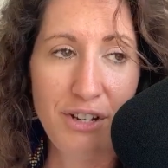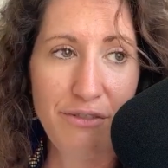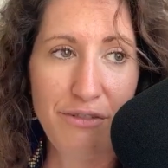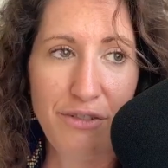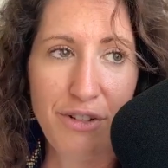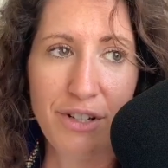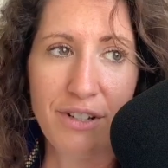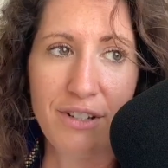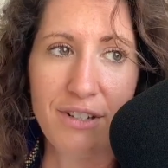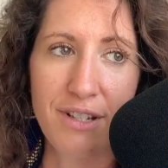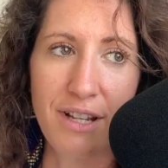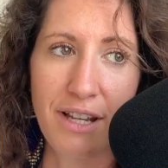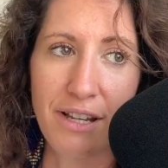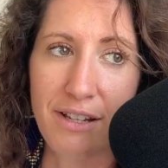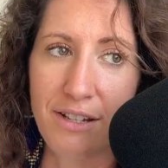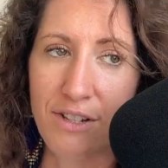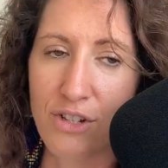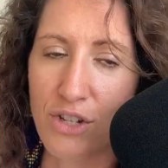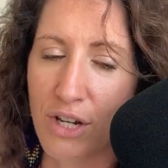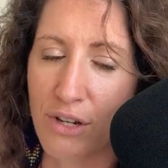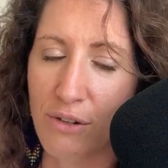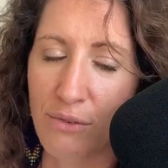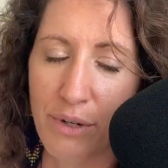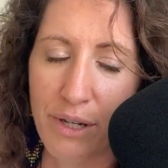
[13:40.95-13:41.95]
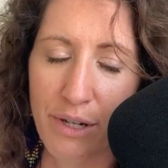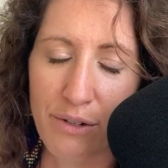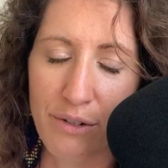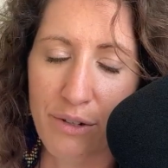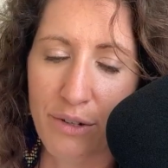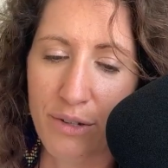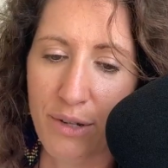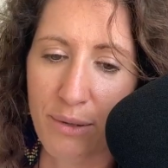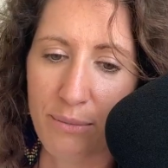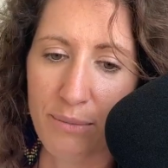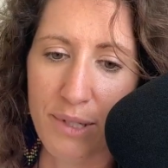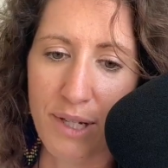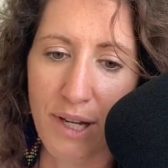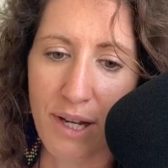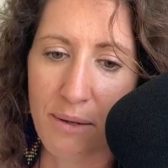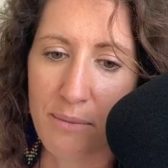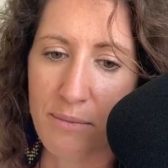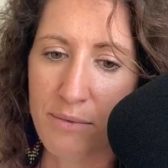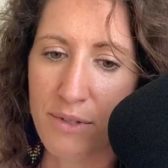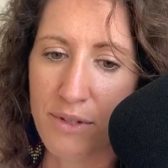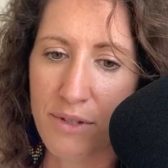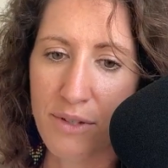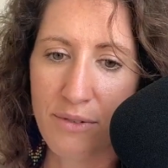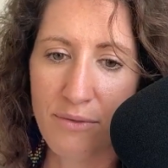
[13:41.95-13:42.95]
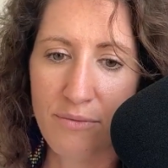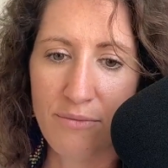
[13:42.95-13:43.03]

feels like a generator sometimes.